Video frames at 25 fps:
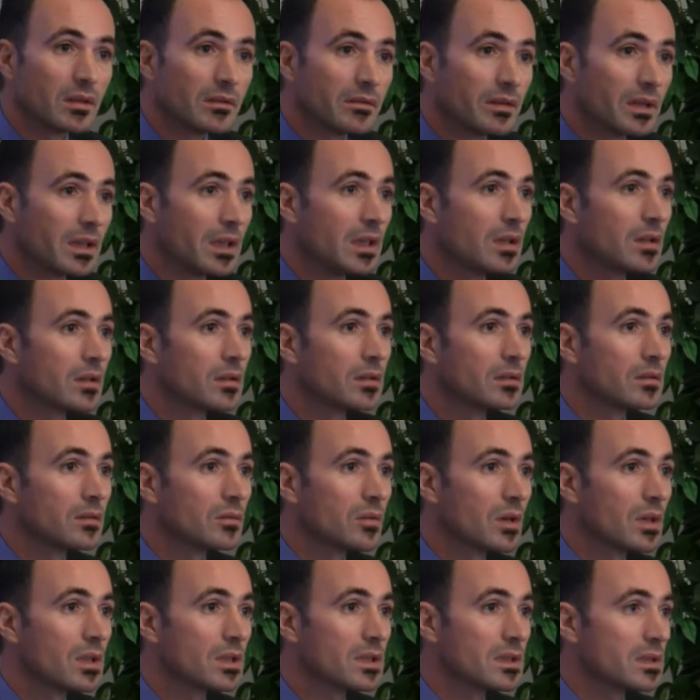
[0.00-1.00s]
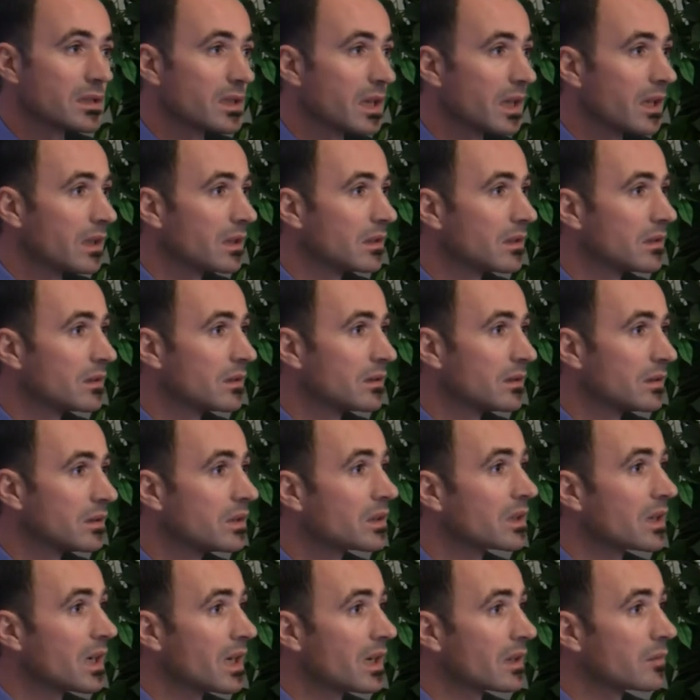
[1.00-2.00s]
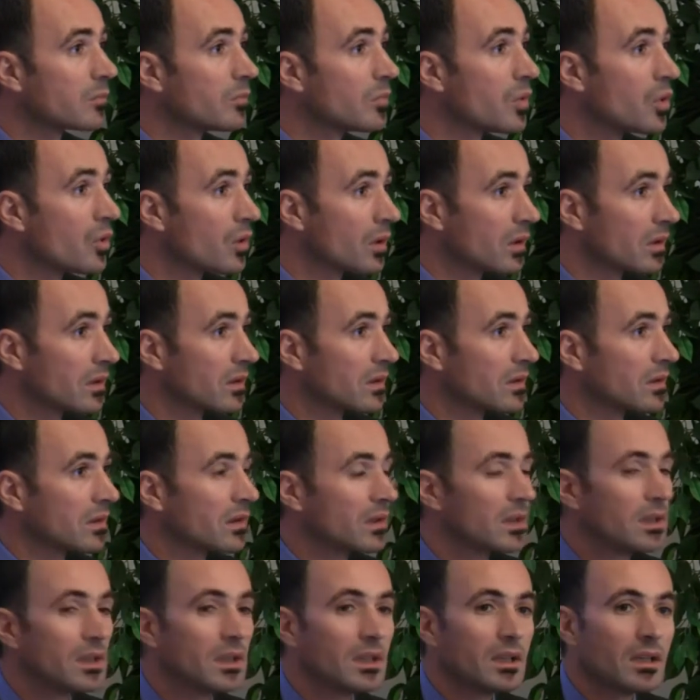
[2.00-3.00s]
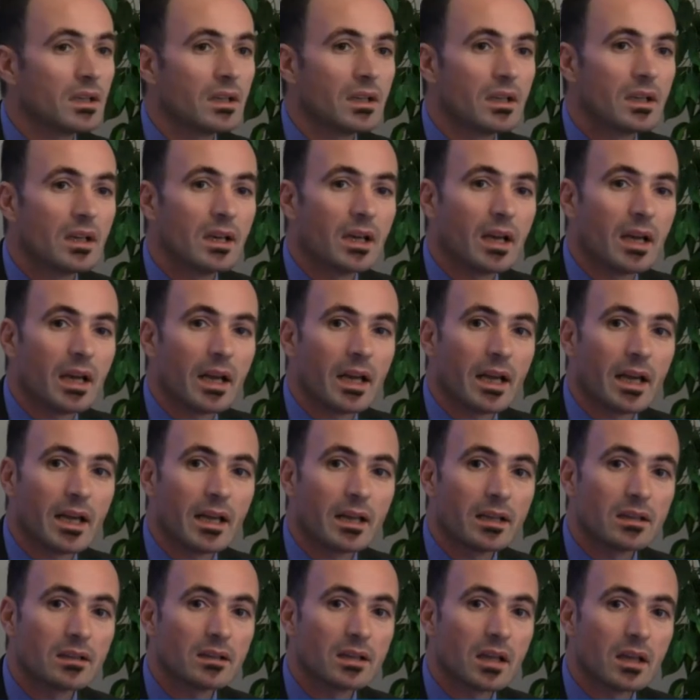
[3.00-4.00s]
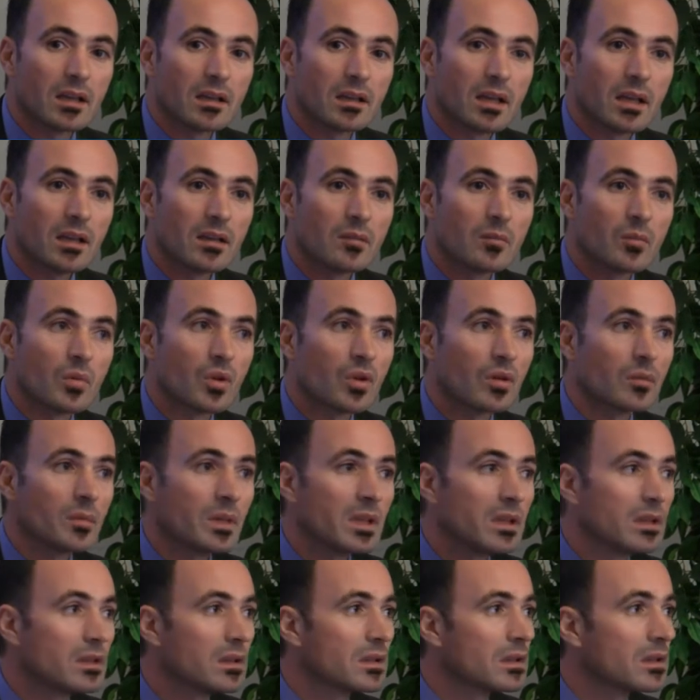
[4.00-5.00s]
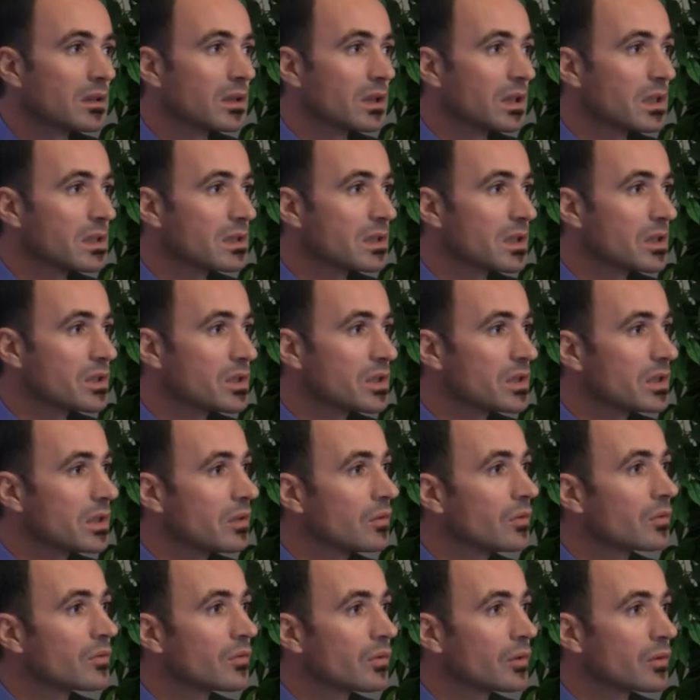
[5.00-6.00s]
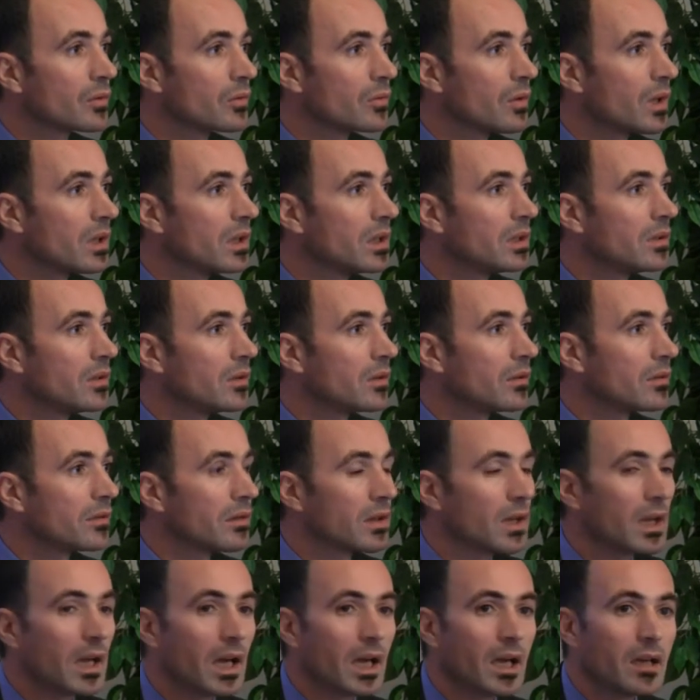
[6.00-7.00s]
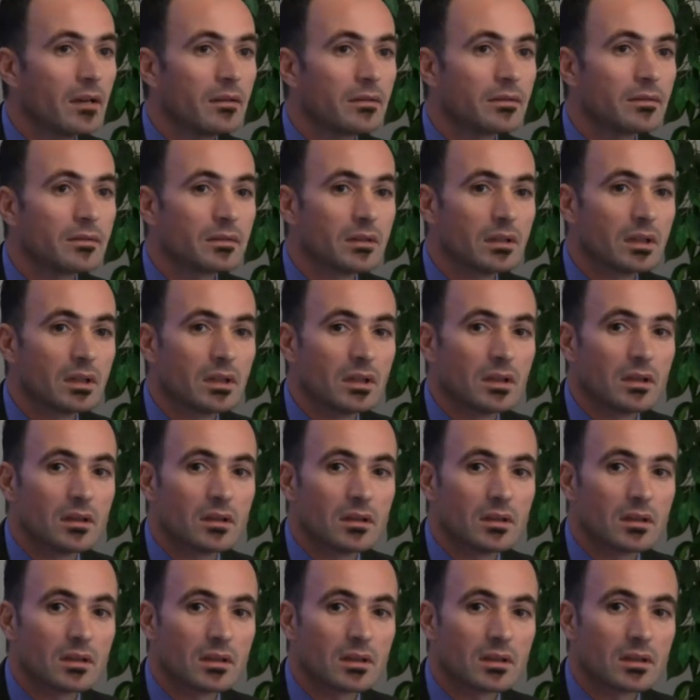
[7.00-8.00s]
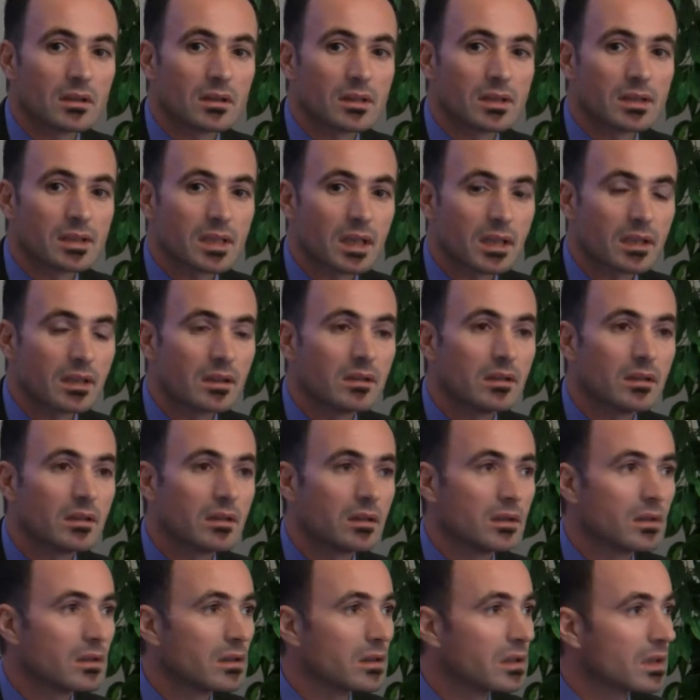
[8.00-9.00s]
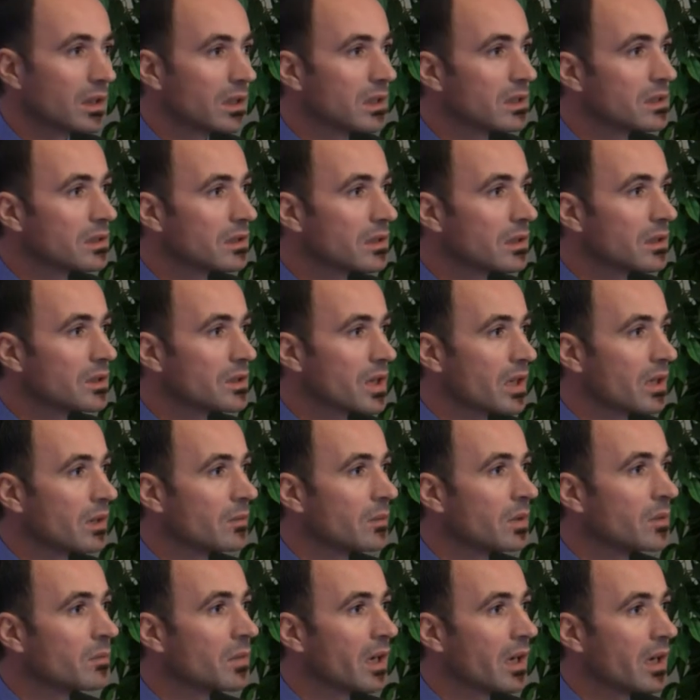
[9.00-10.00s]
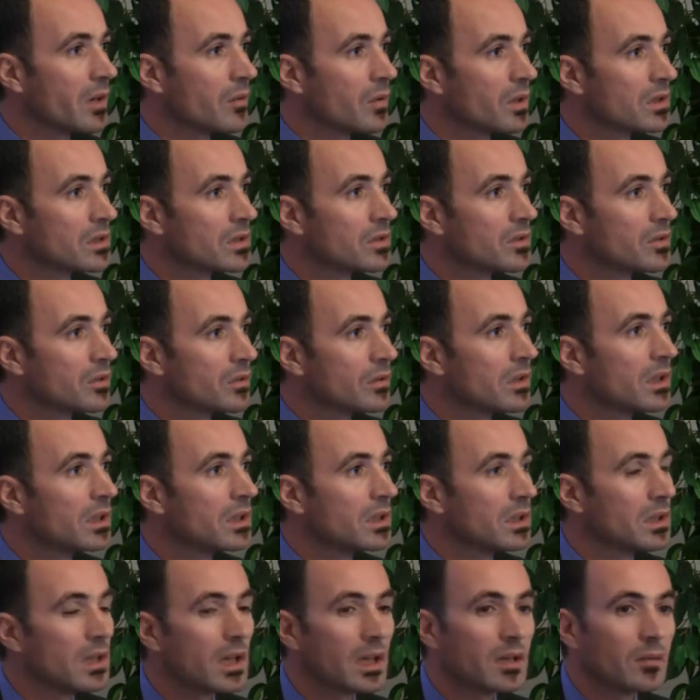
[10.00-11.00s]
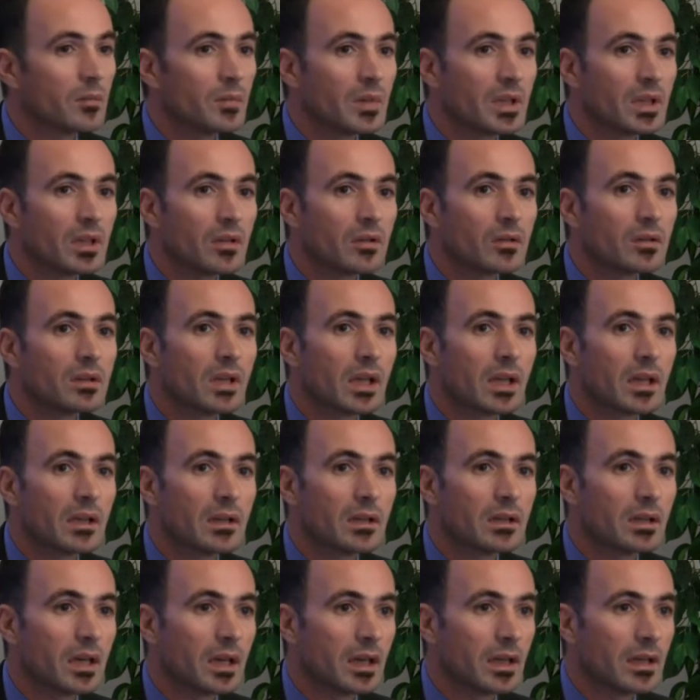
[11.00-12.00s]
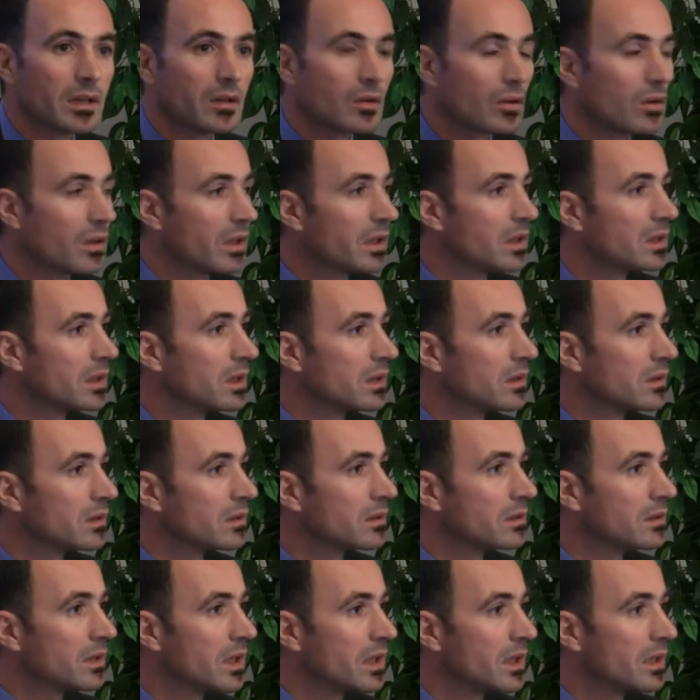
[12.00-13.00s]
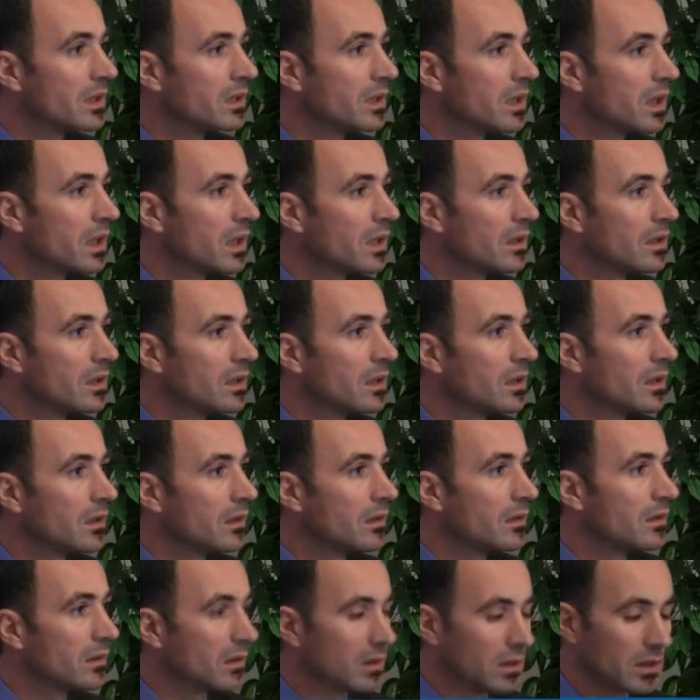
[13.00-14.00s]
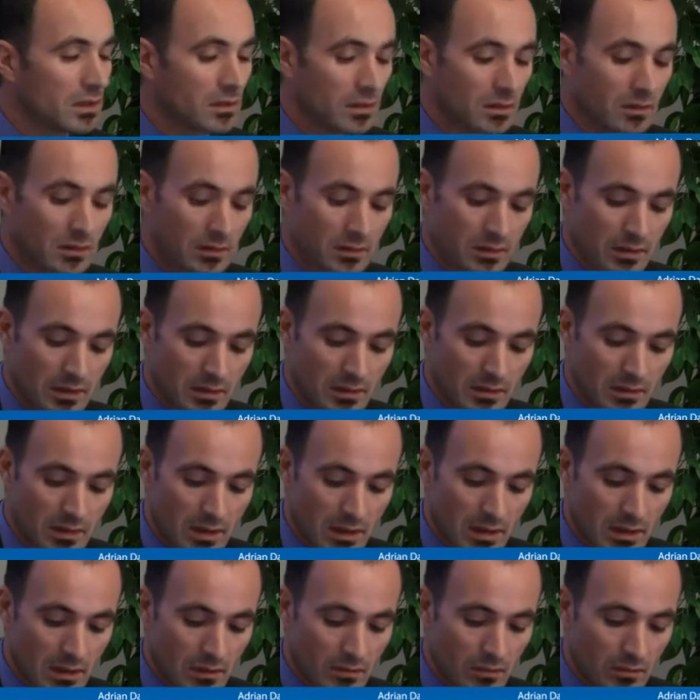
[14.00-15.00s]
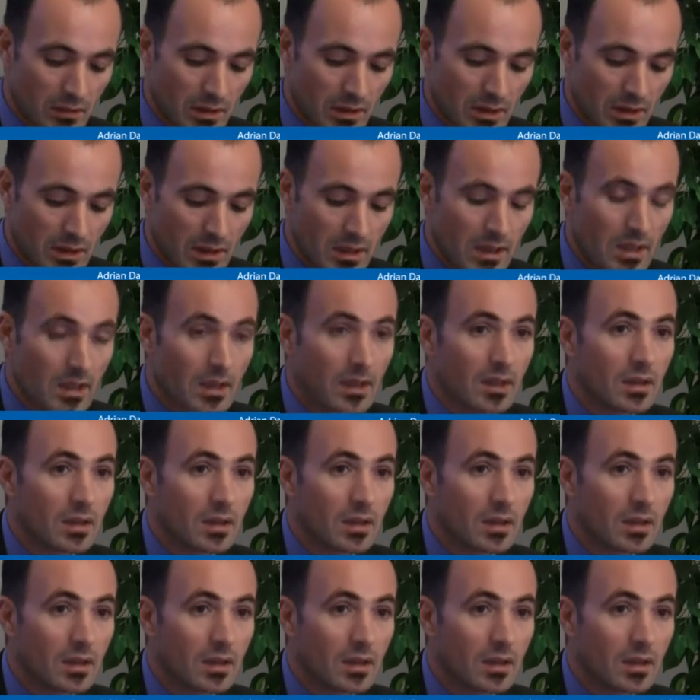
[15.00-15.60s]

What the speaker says: the feeling was that there are more. And at that moment, the Research Institute for Quality of Life started research. I remember I was a student in that period, and I collected data in the territory,